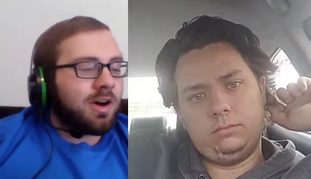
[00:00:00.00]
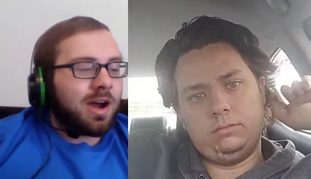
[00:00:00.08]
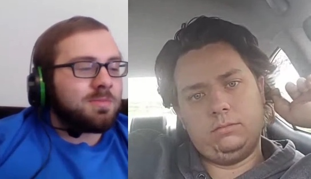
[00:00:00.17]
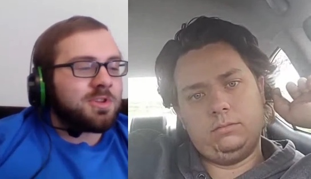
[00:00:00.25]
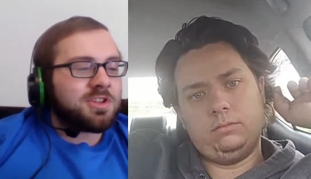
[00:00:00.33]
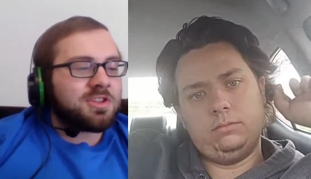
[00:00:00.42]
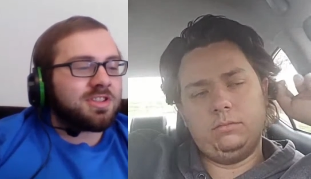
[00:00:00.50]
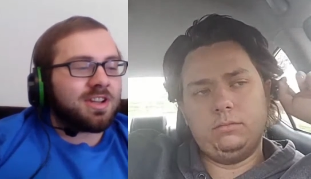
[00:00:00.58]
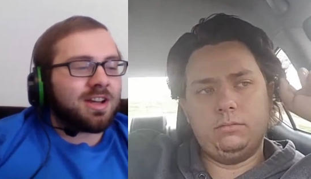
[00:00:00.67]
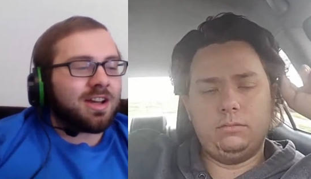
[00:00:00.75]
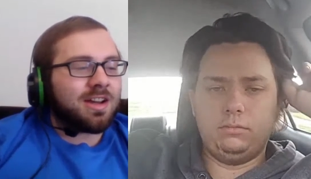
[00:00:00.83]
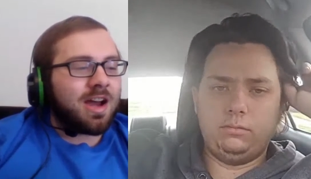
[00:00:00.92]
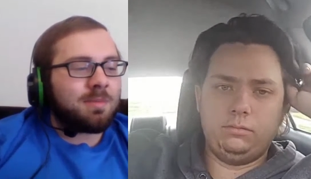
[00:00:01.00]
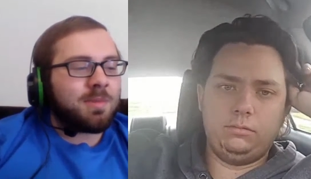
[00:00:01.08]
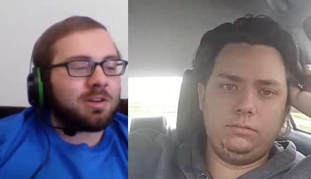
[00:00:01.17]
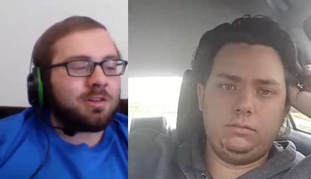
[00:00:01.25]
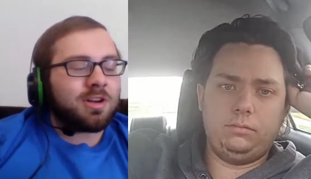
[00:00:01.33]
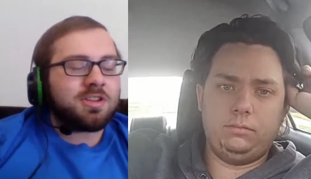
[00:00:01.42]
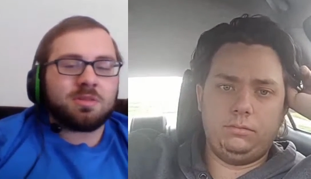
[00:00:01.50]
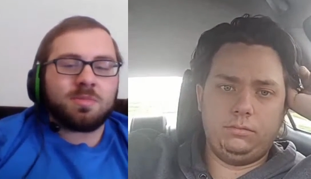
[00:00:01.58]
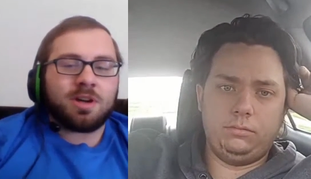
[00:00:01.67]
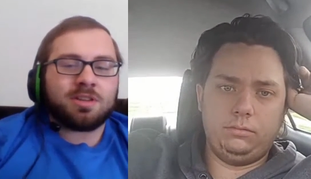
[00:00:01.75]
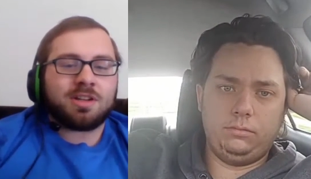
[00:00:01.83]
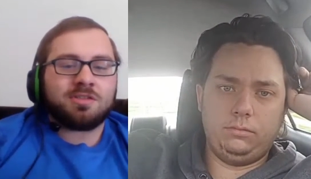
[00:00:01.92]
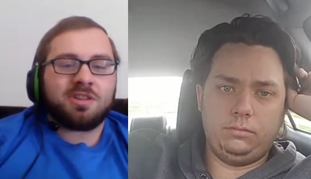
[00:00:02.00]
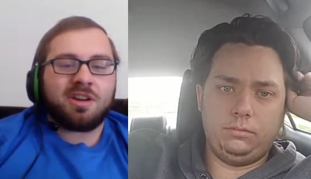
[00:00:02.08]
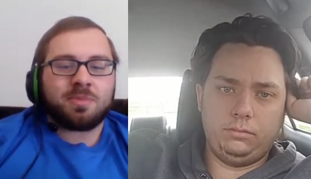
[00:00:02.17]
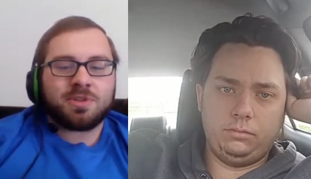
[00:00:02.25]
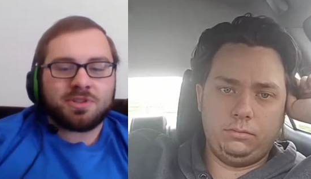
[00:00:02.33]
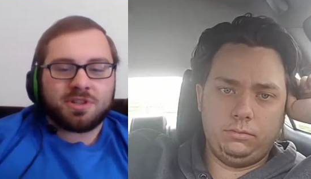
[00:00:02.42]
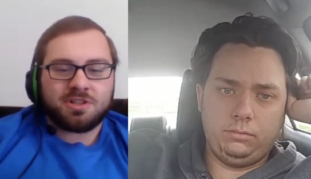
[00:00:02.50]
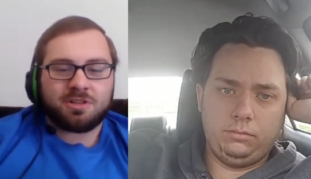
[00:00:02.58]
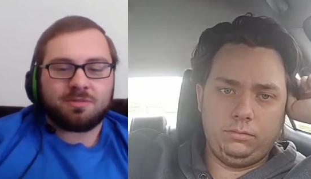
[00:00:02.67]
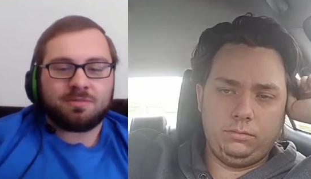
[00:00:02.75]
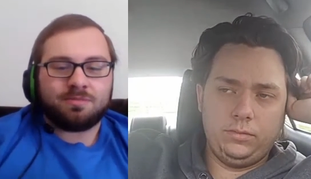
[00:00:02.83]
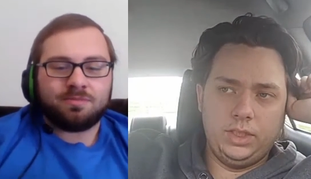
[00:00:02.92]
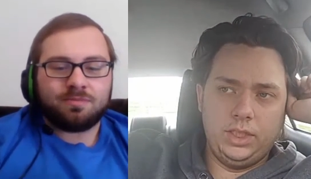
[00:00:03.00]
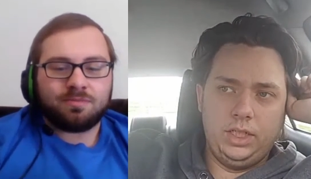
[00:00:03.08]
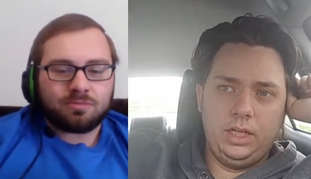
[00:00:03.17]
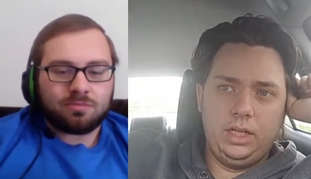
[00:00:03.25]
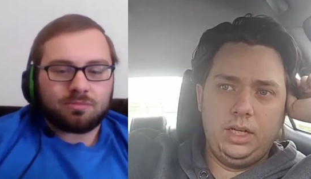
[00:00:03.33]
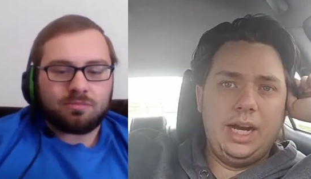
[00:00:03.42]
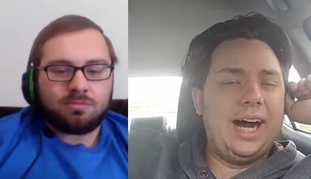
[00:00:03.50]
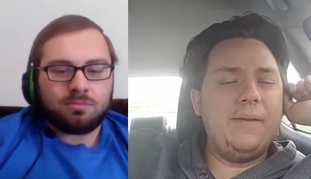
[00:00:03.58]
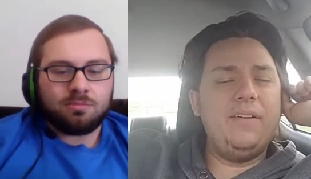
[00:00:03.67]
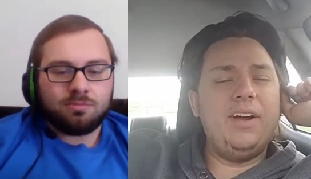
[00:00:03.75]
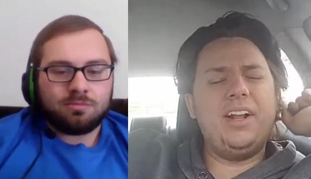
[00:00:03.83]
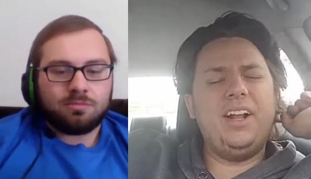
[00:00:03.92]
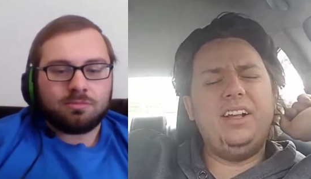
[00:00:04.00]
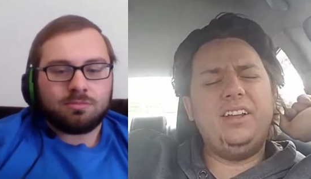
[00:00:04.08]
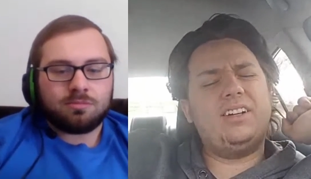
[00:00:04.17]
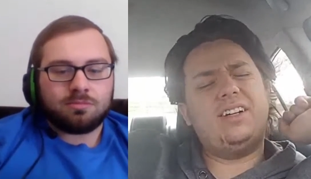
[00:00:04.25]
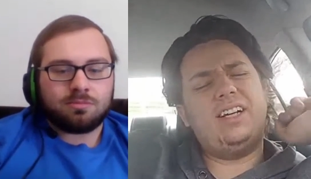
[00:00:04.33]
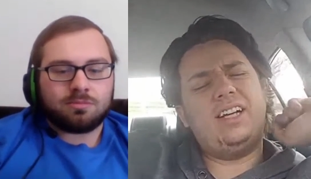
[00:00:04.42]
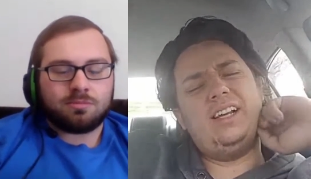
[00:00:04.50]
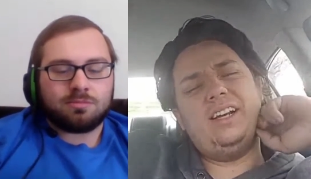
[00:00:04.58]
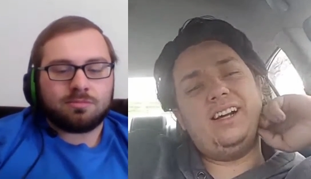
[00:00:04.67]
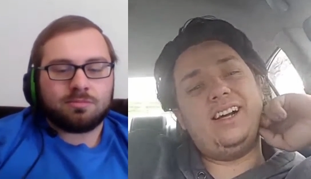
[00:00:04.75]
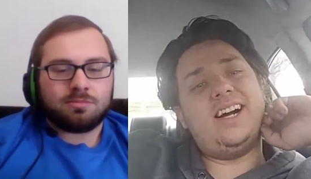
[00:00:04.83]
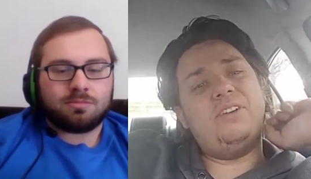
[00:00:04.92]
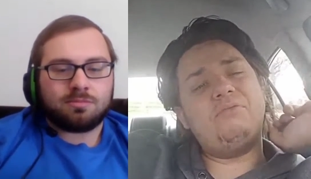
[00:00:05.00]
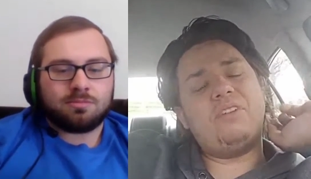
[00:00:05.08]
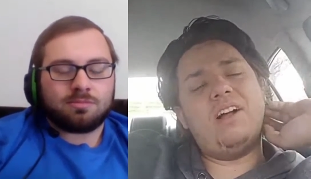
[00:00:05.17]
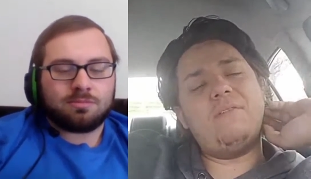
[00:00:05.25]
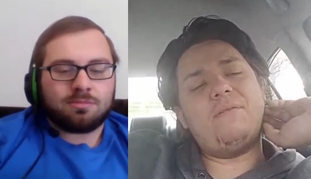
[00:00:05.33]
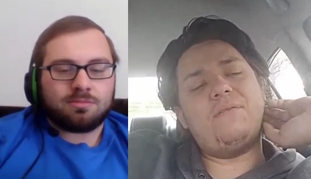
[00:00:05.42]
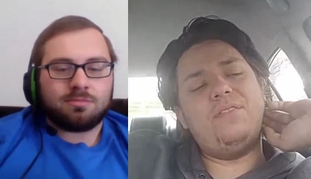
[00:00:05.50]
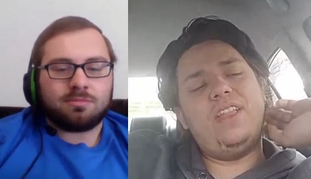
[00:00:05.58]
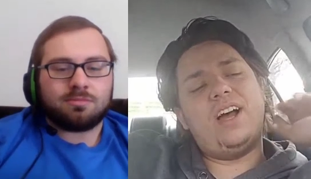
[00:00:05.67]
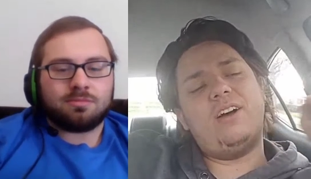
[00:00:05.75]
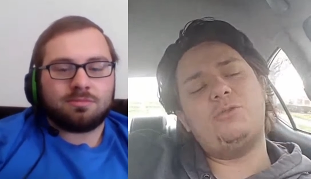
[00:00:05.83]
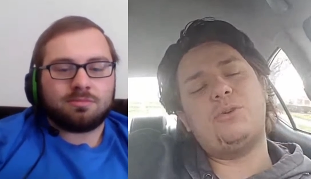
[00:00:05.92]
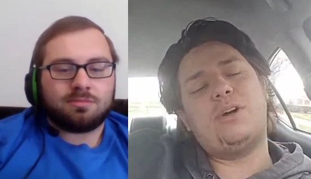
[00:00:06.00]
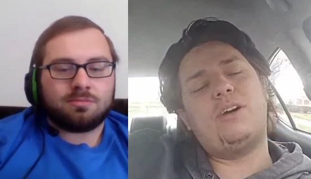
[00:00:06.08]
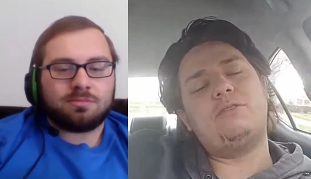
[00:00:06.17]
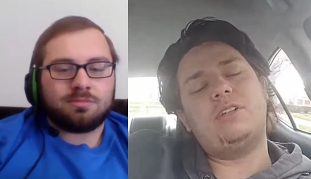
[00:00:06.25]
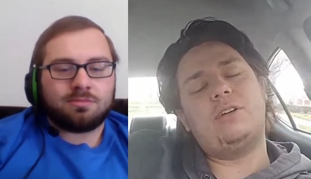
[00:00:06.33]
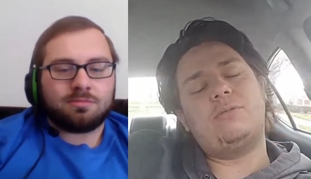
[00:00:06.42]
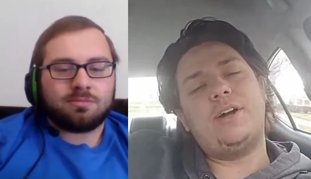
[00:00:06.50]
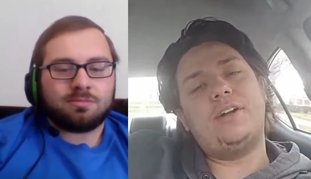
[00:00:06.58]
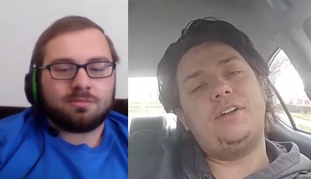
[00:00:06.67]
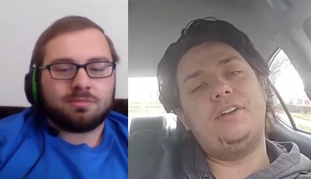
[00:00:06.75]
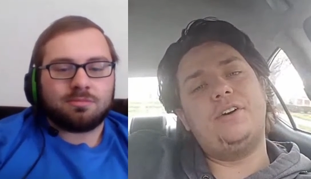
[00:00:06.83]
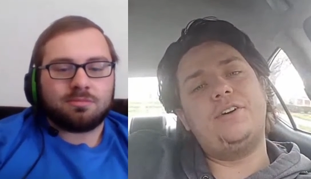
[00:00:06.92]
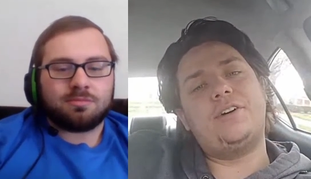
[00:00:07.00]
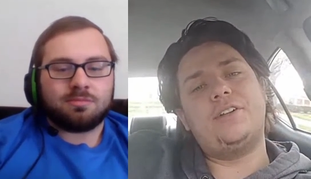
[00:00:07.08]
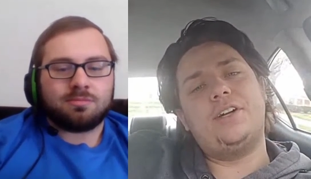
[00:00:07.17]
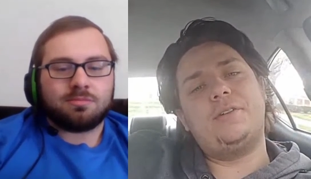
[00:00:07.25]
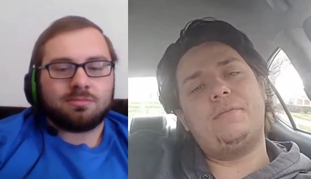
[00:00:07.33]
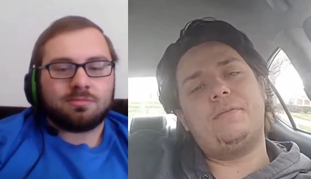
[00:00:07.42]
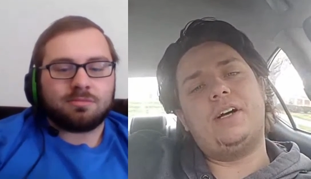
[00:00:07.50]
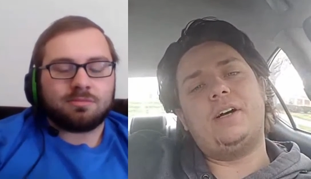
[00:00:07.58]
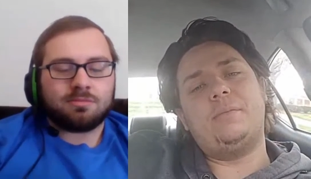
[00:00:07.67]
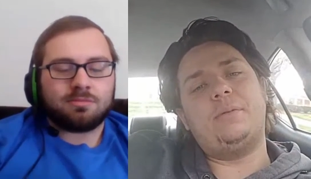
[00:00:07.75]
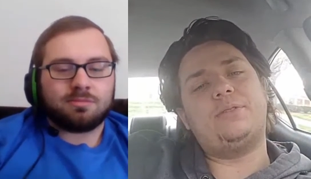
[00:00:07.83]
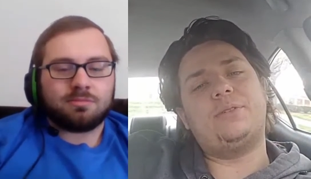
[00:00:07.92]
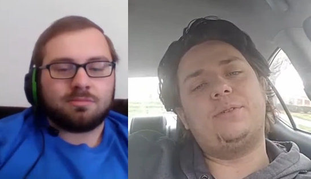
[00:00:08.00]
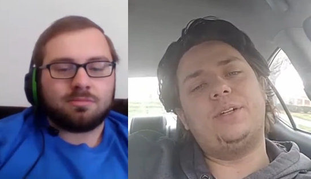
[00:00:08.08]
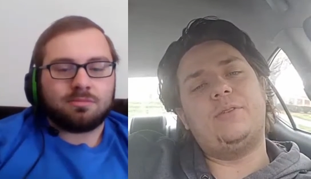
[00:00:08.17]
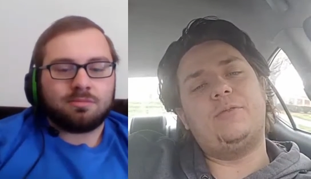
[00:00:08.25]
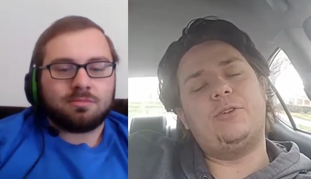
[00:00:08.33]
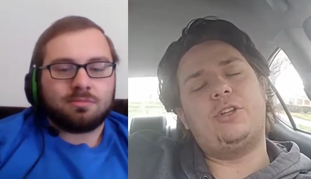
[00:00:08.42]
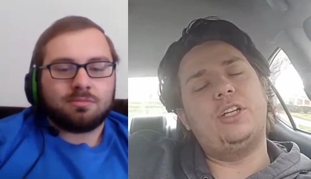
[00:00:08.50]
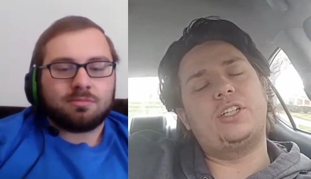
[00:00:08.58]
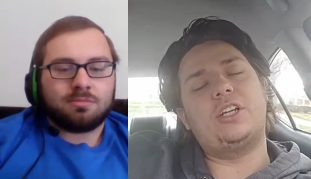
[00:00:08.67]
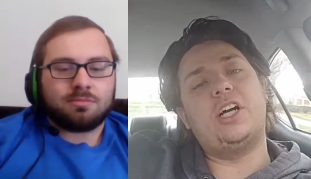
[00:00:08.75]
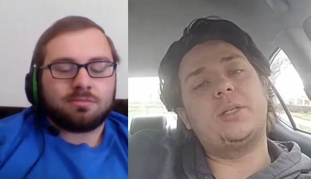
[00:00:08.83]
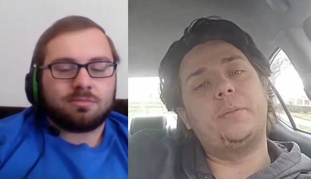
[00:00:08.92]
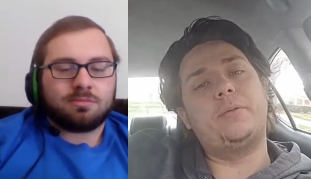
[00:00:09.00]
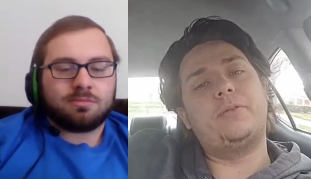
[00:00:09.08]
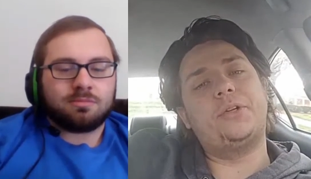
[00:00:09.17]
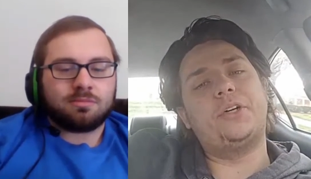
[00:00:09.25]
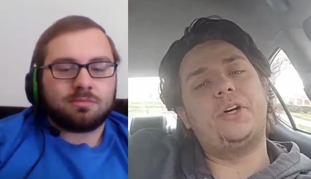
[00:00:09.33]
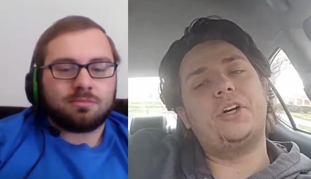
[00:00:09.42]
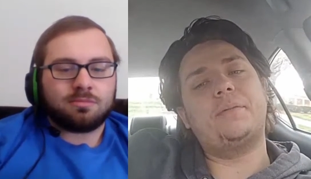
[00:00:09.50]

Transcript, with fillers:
Speaker 1: I don't know. I'm just uh, I'm not crazy about that draft position.
Speaker 2: I'm not either, and I I I was I was going to write a note on there uh, before we were discussing before we